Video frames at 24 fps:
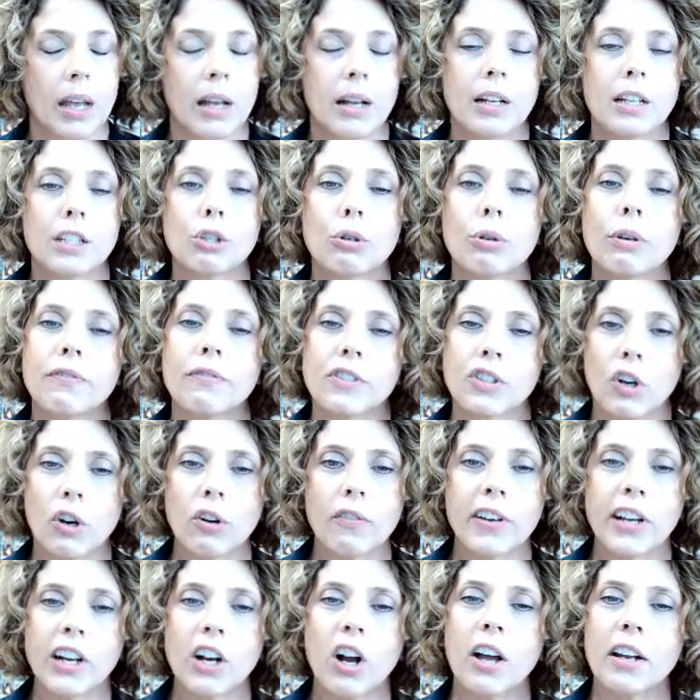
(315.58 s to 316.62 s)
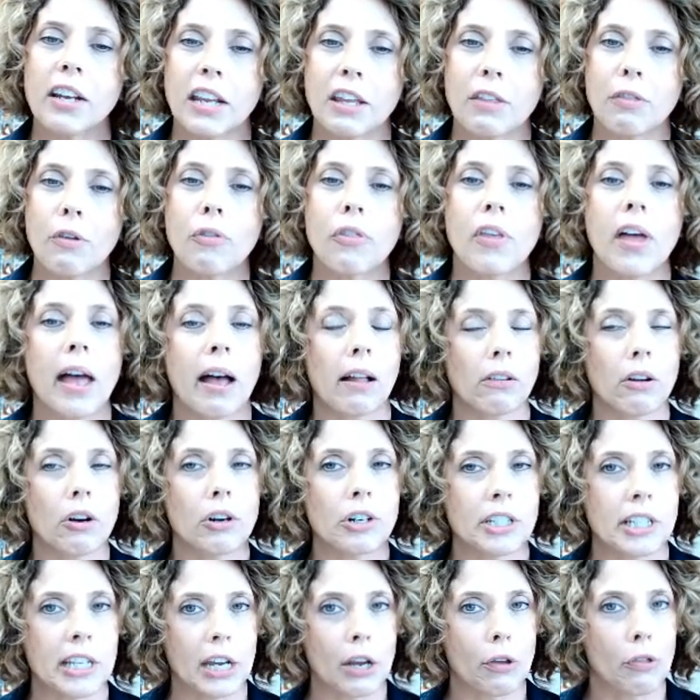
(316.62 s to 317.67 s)
So if serving on either the
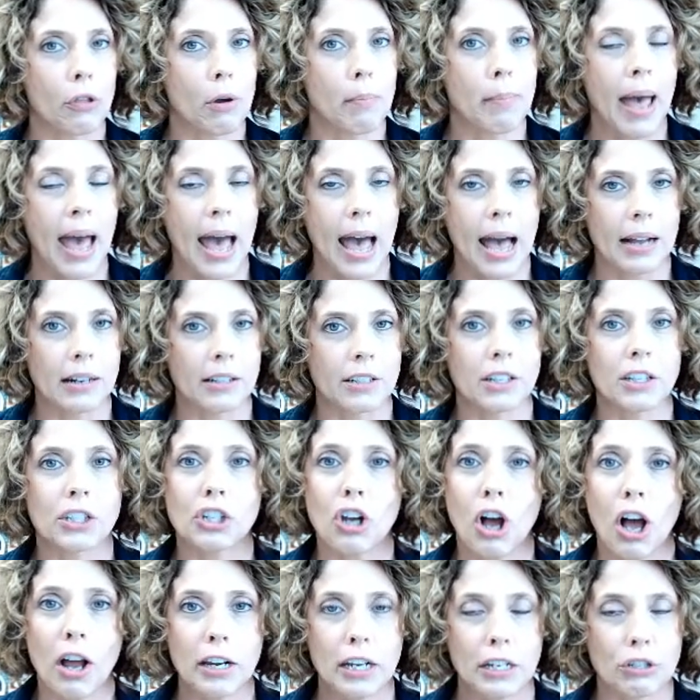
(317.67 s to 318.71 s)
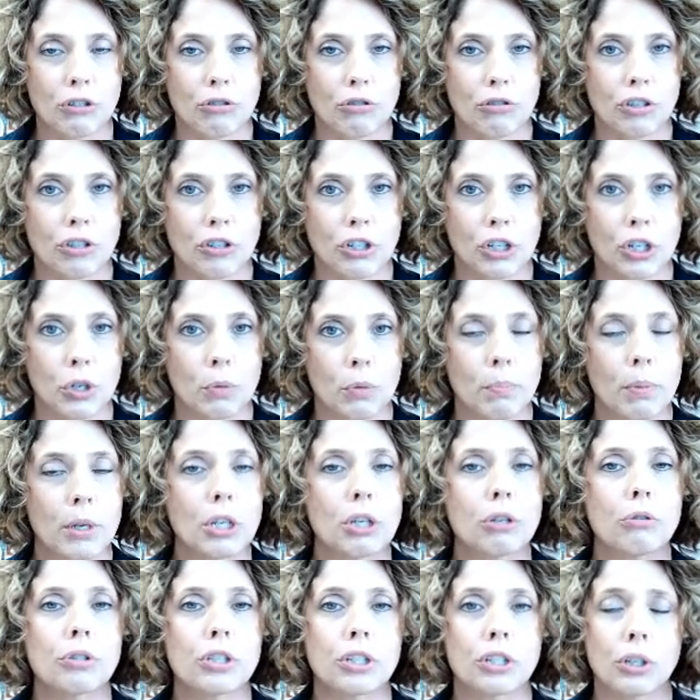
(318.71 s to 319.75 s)
LRC or their PAC does not interest you, but you
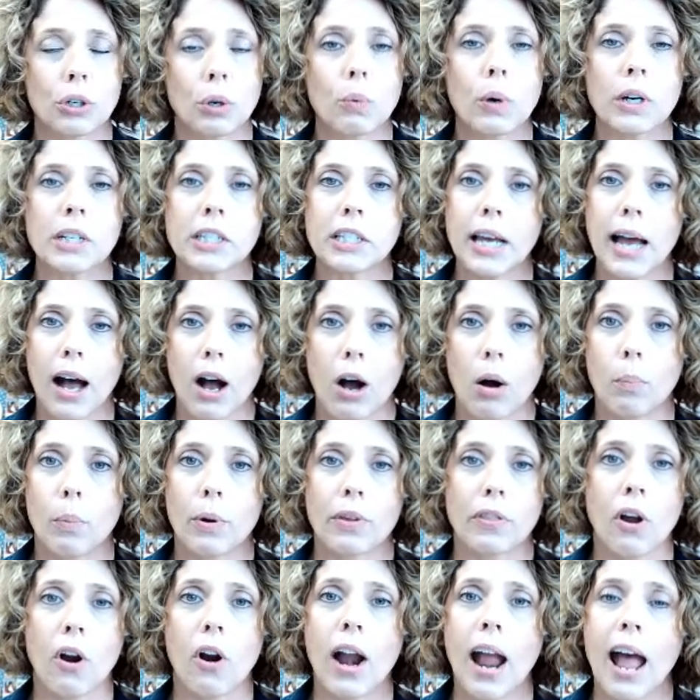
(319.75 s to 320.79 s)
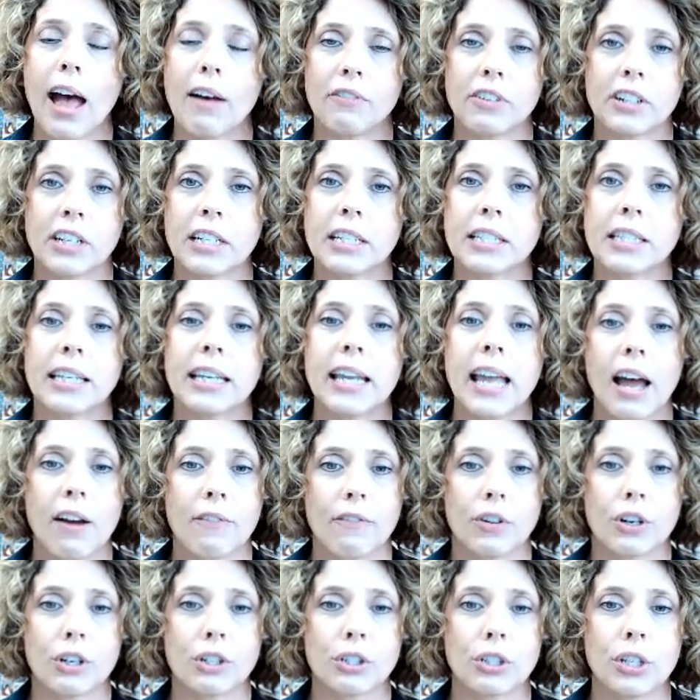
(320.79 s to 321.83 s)
still want to help with our advocacy
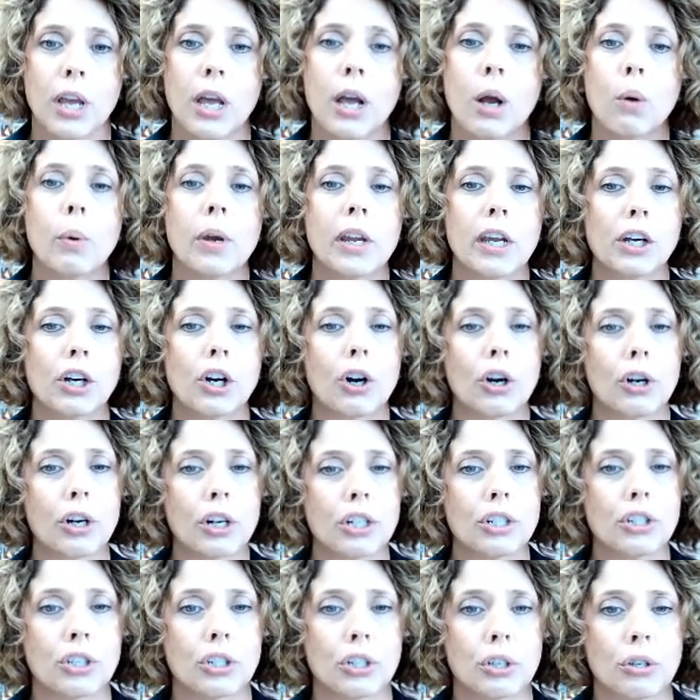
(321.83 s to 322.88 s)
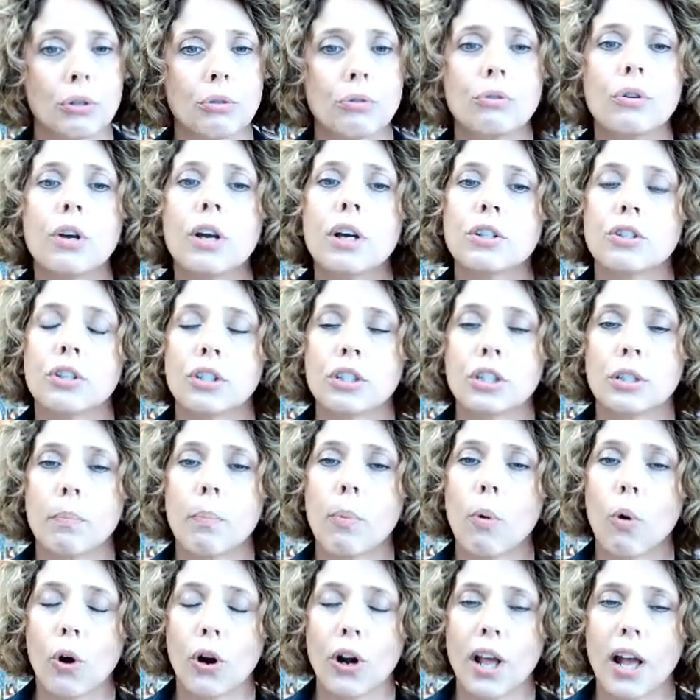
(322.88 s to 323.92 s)
efforts, we encourage you to
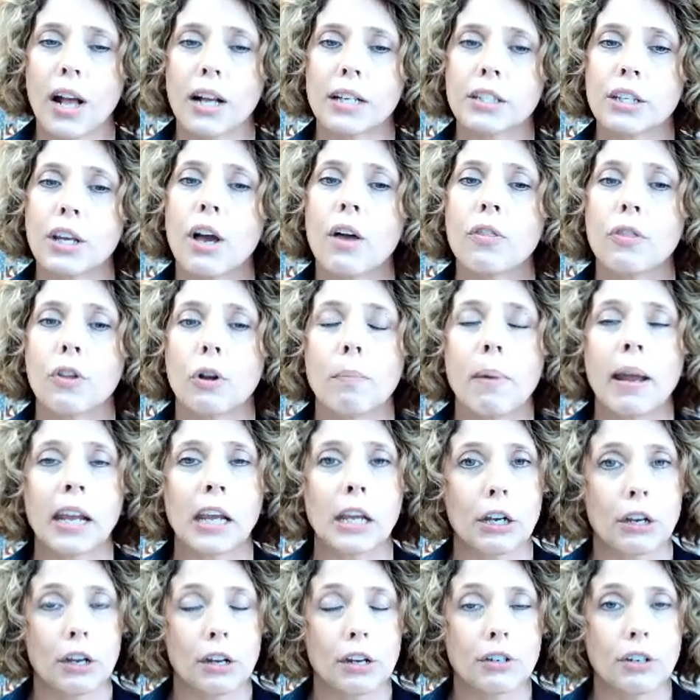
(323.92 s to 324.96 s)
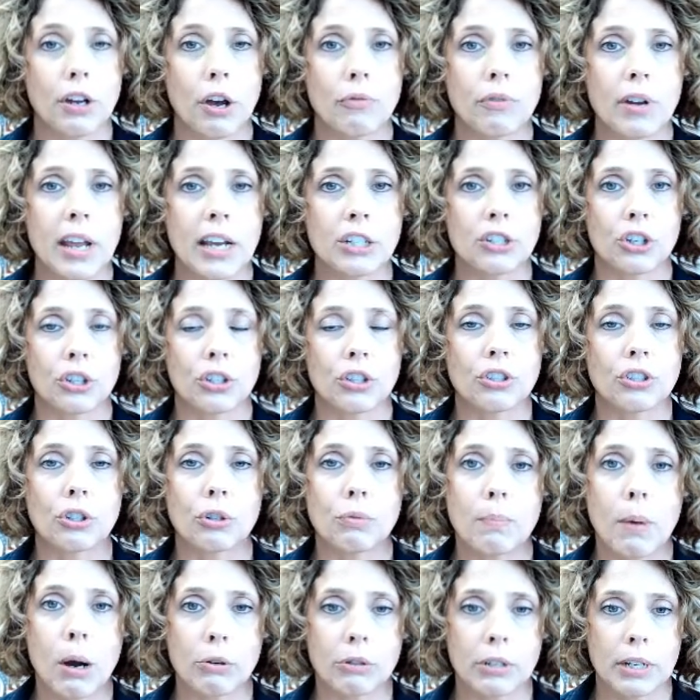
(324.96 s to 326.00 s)
support us through making a donation to
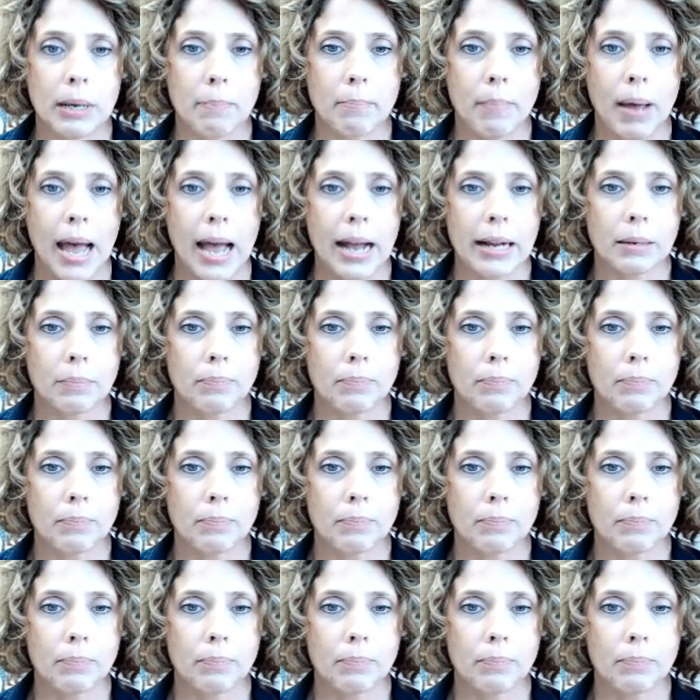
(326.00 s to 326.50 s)
MoDEMPAC.